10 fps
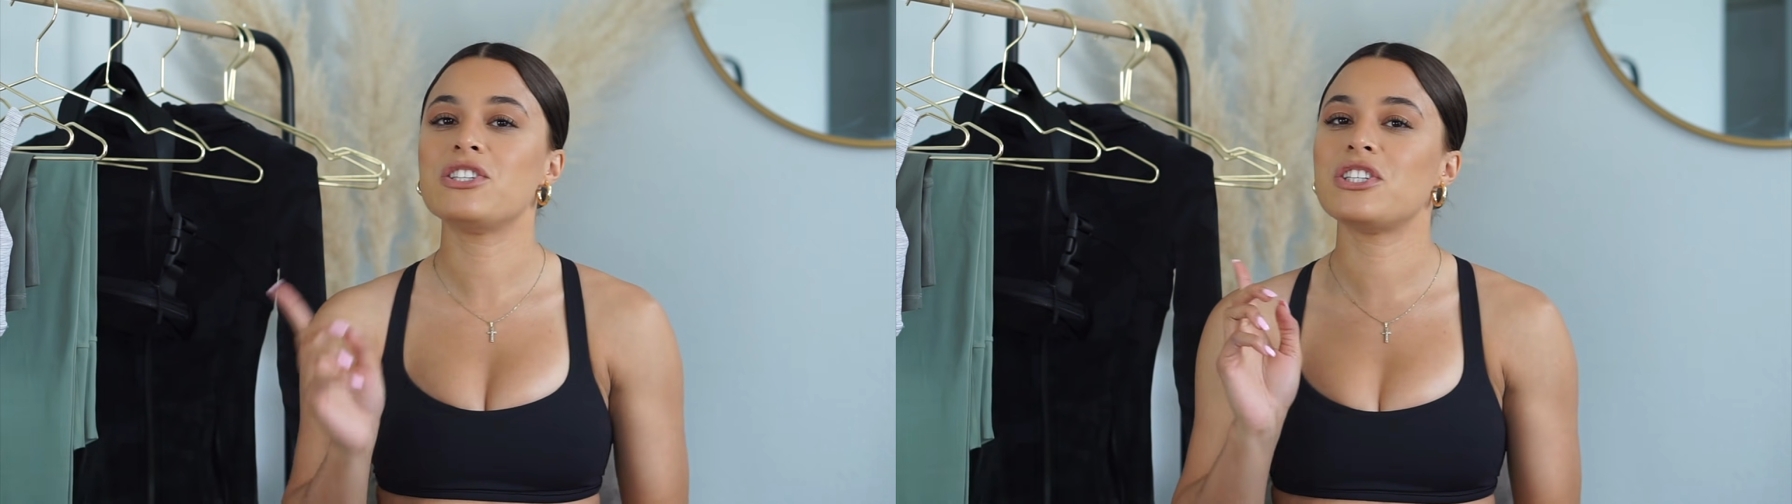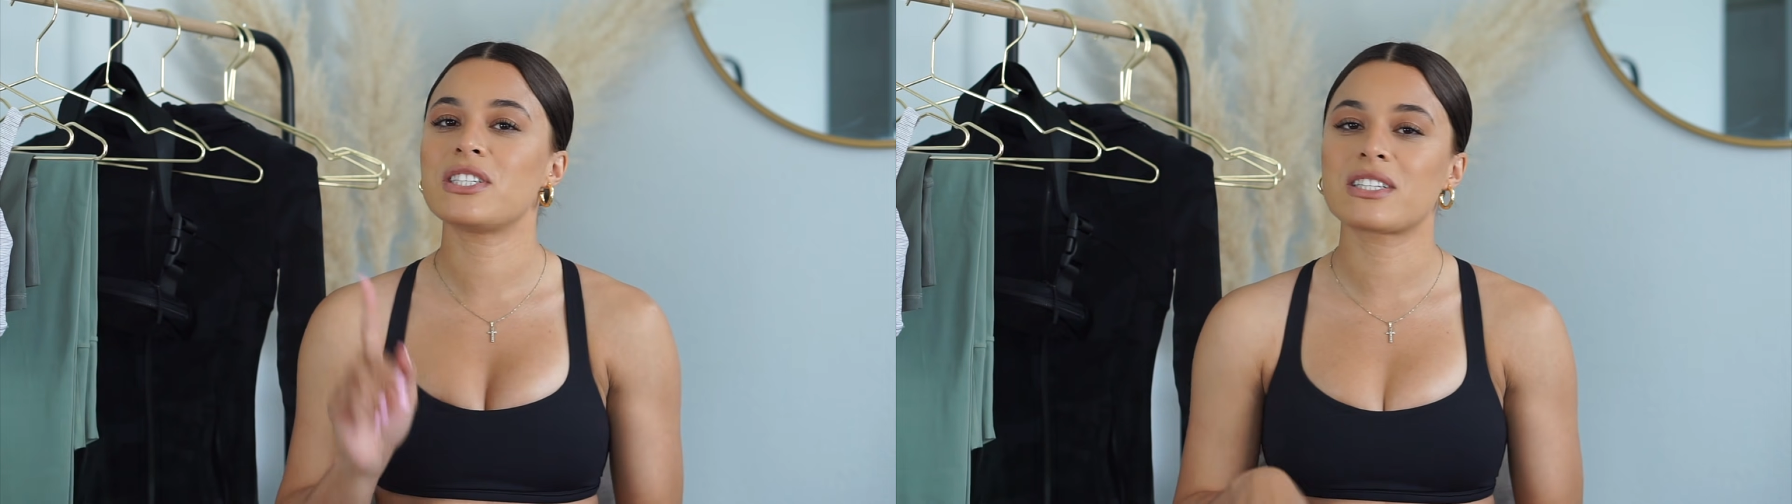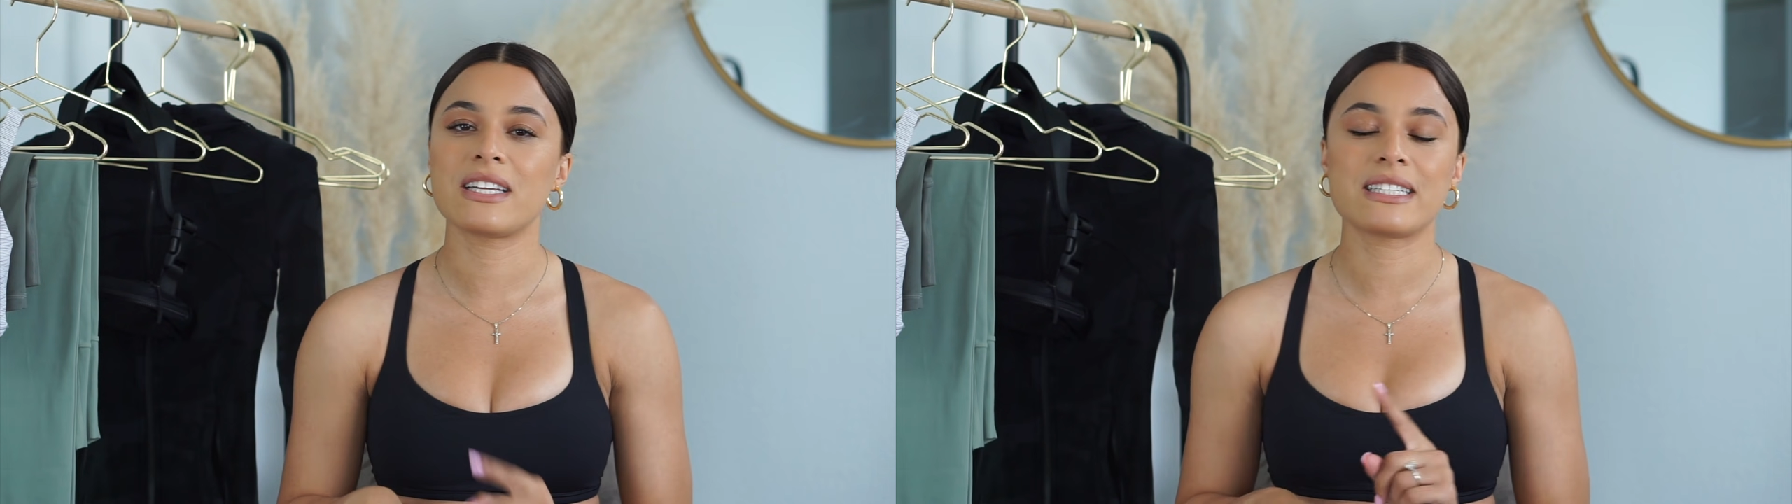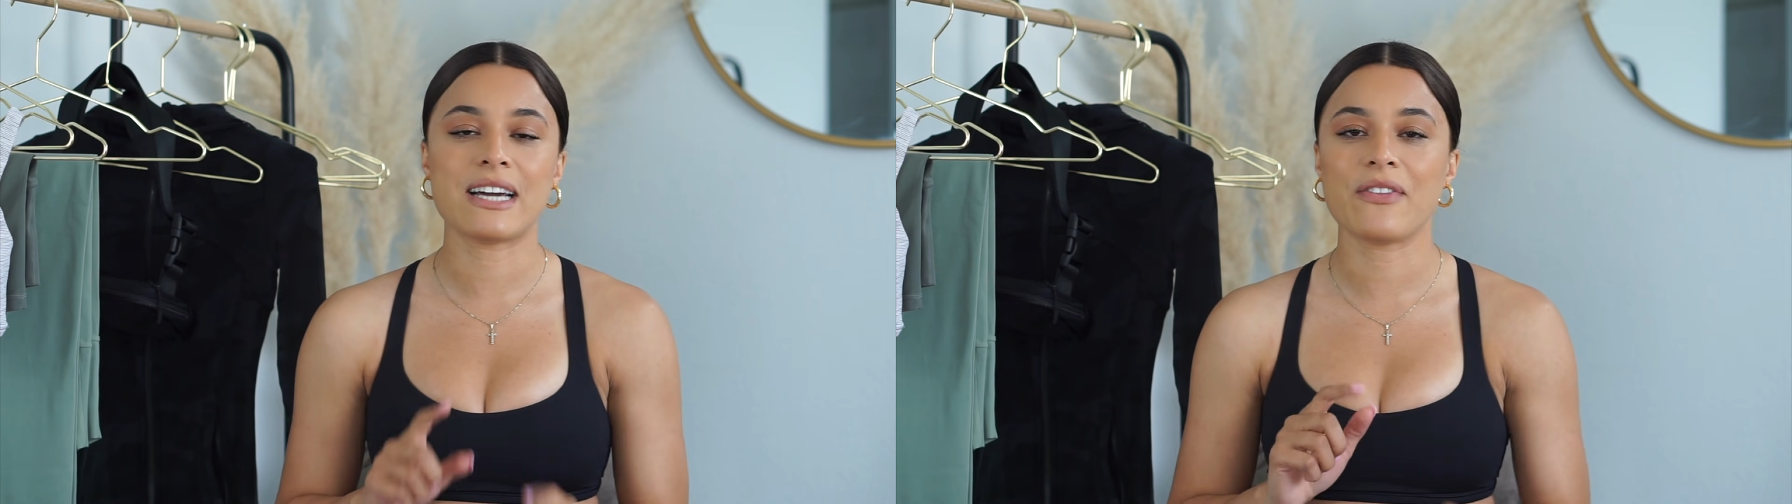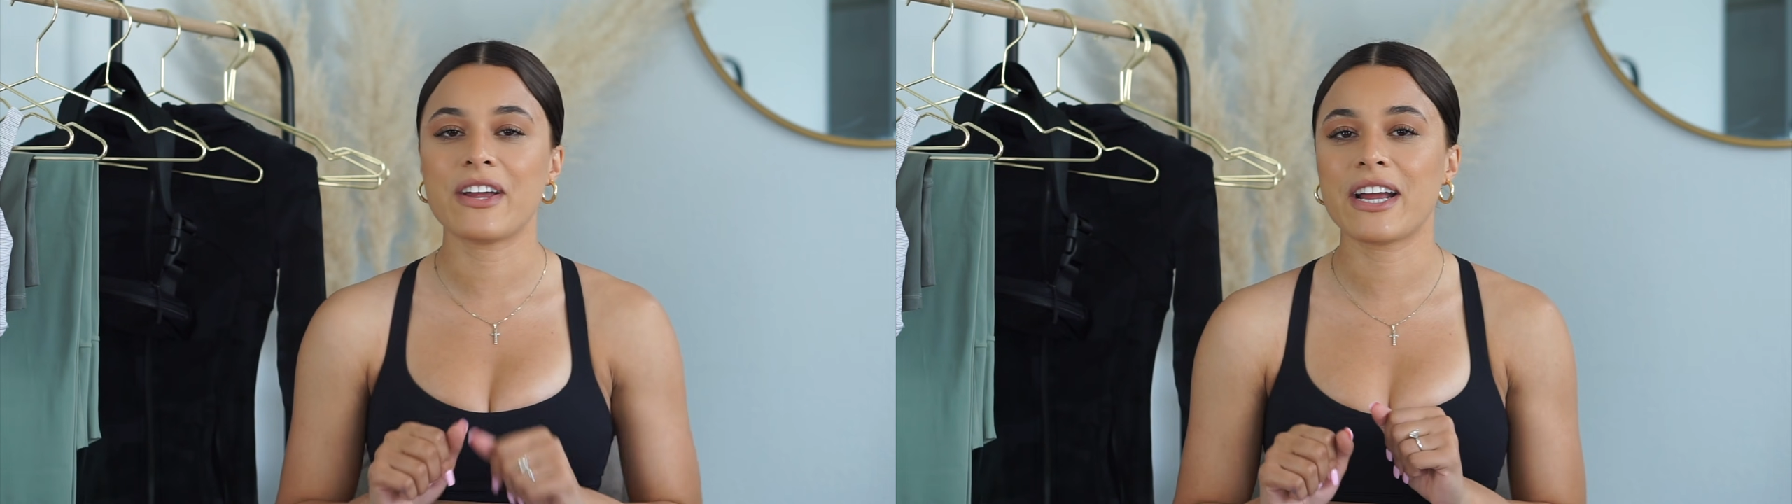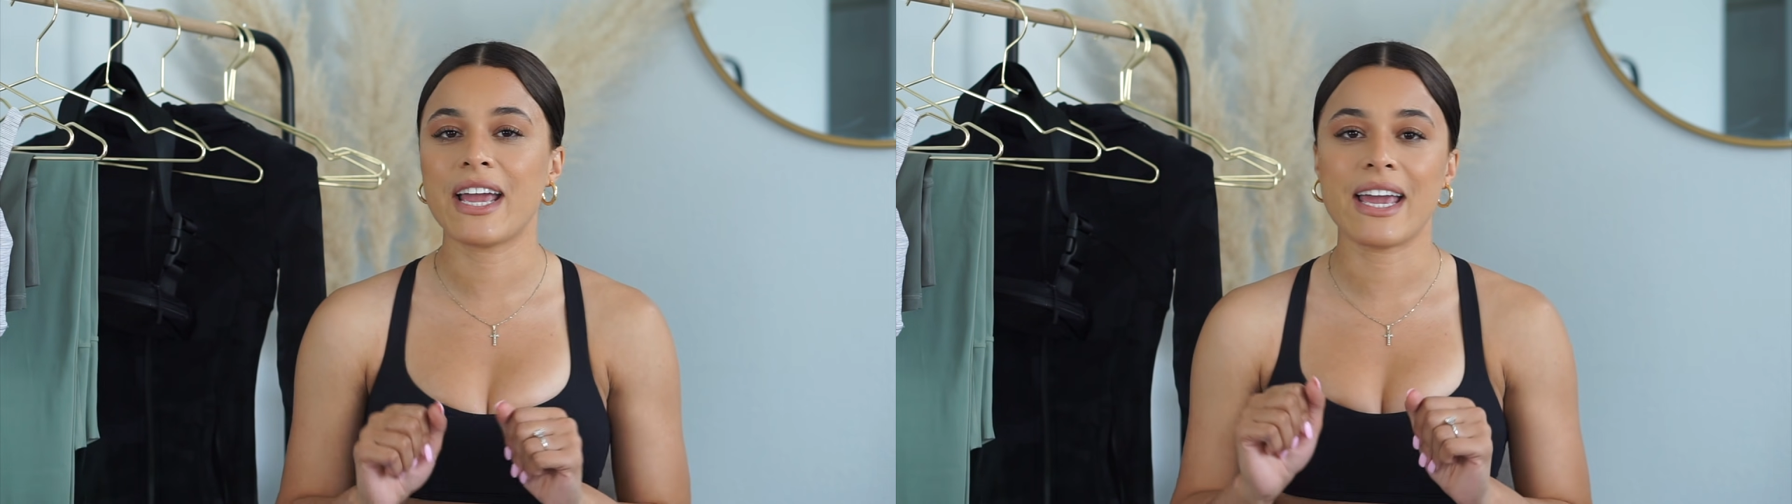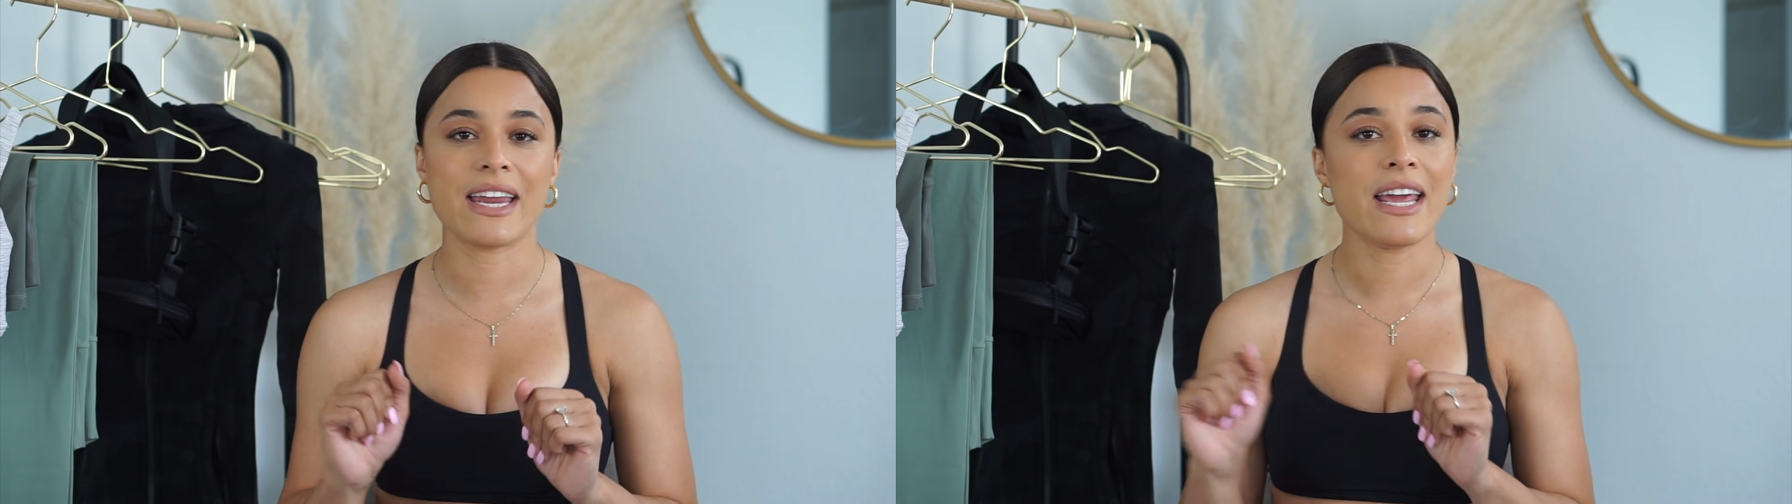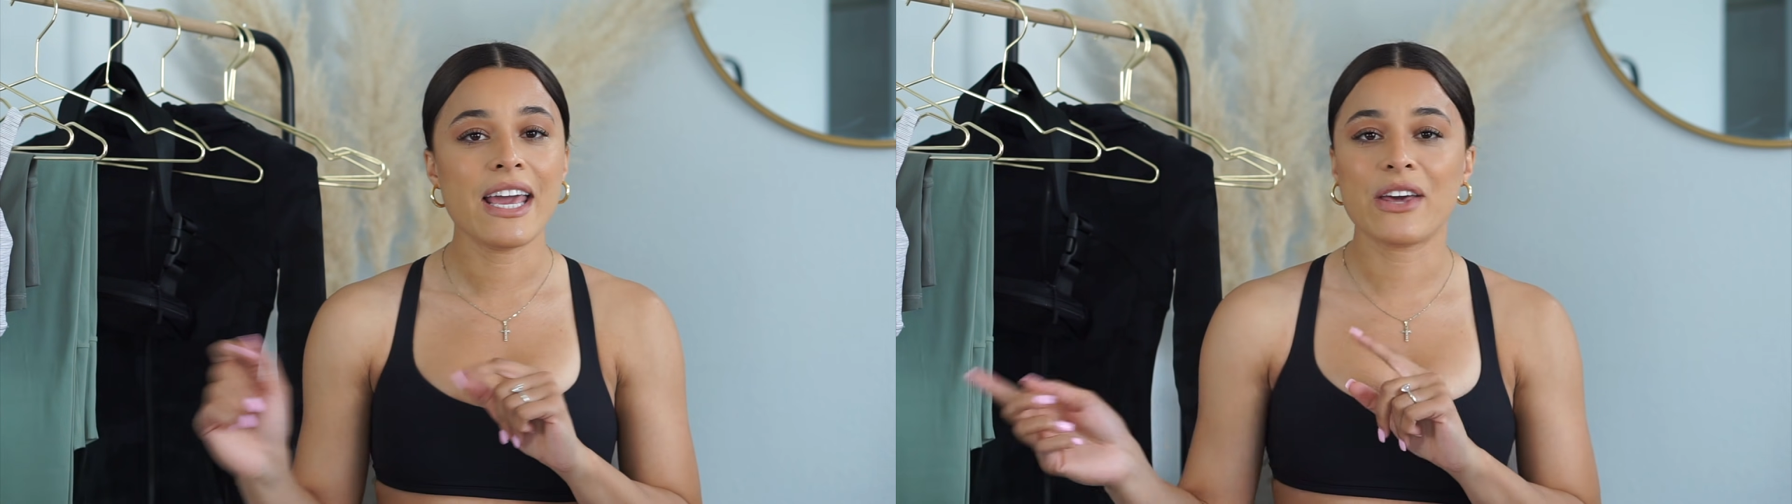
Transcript: you just click down there and